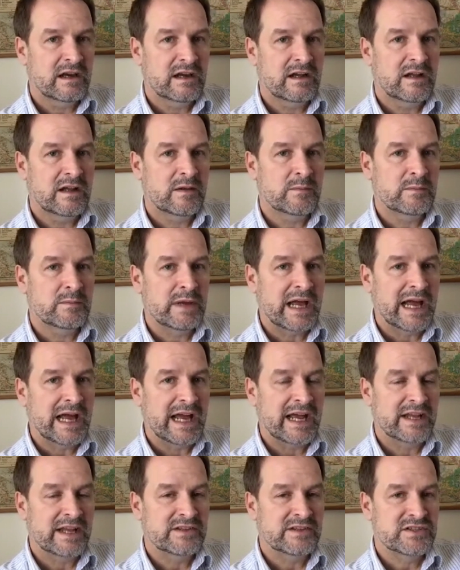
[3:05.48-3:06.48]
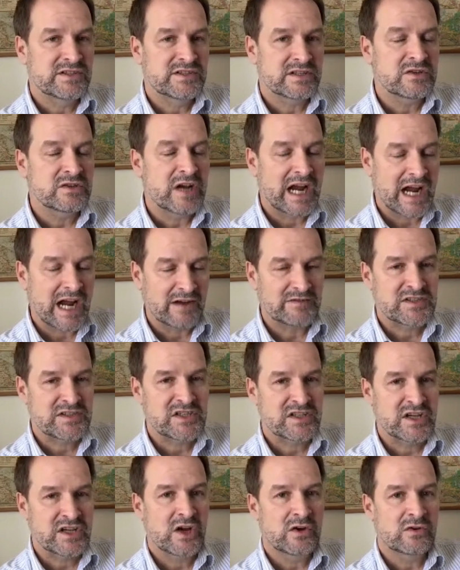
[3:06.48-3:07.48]
and you
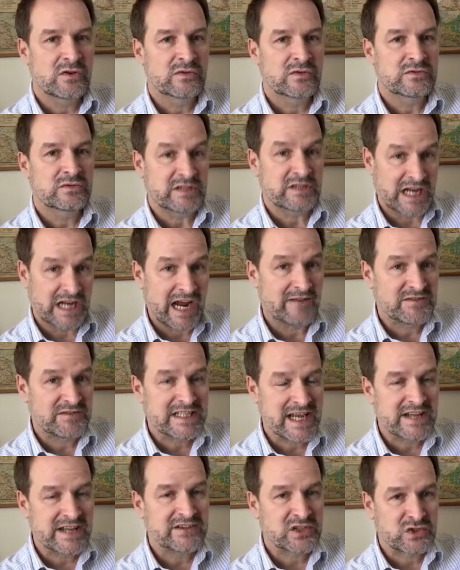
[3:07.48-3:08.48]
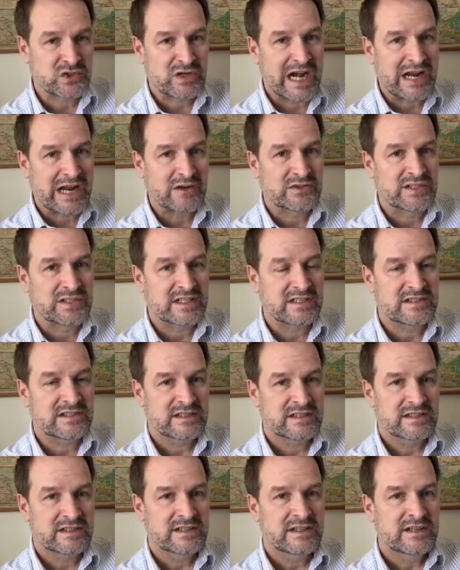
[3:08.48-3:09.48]
have to get the
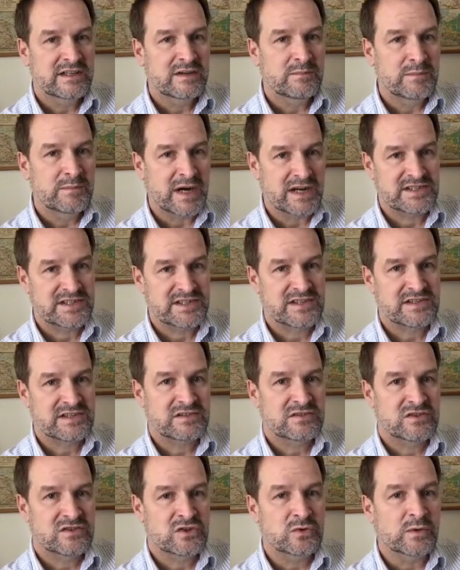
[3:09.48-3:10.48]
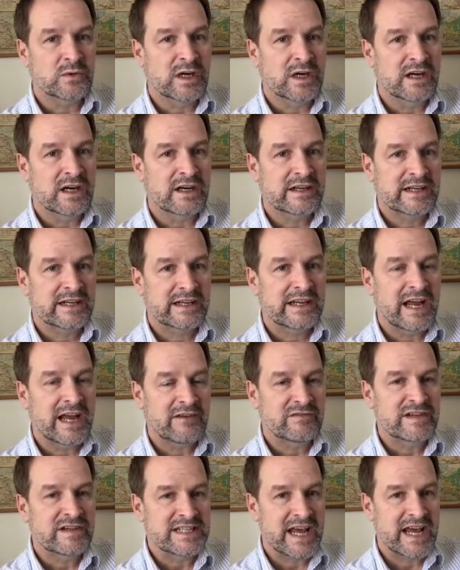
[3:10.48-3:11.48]
crowded bus to work
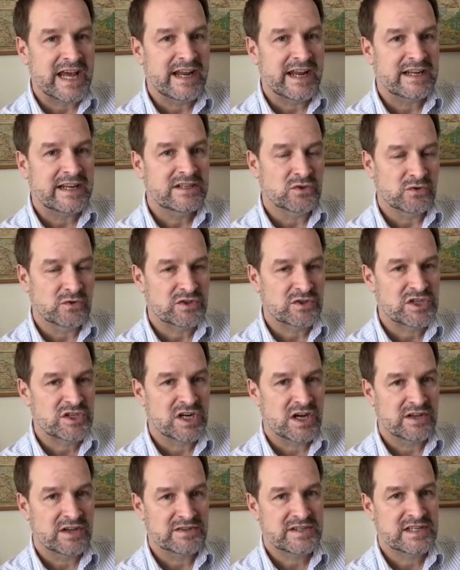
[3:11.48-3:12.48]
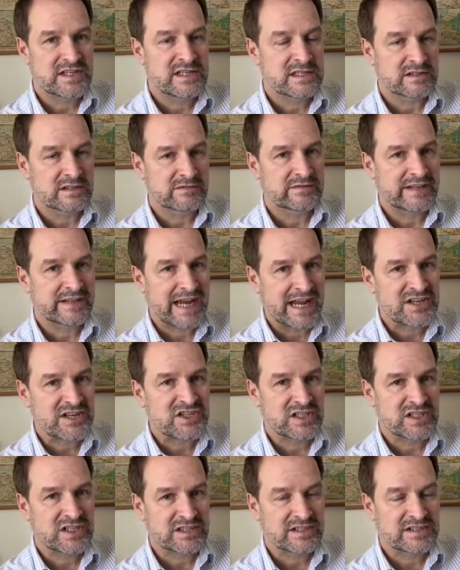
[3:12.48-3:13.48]
every day, your chances of
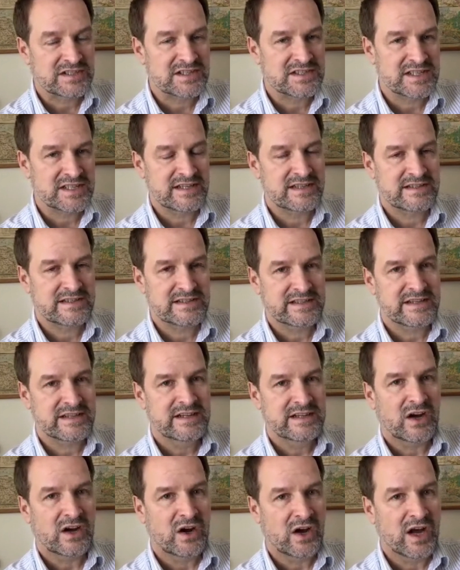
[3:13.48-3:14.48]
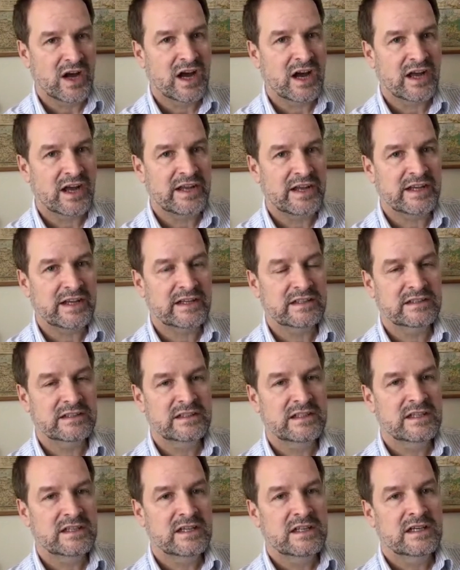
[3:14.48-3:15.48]
catching the disease are higher.
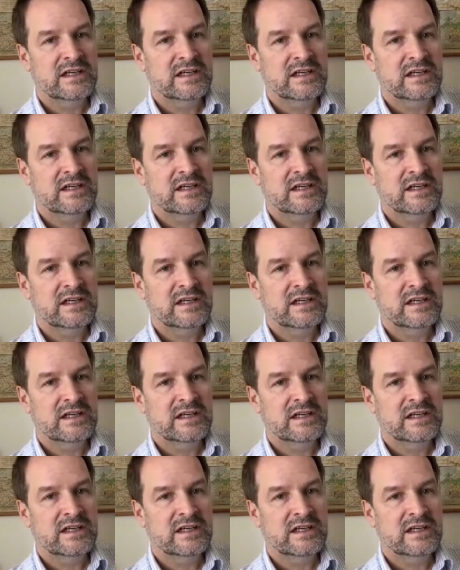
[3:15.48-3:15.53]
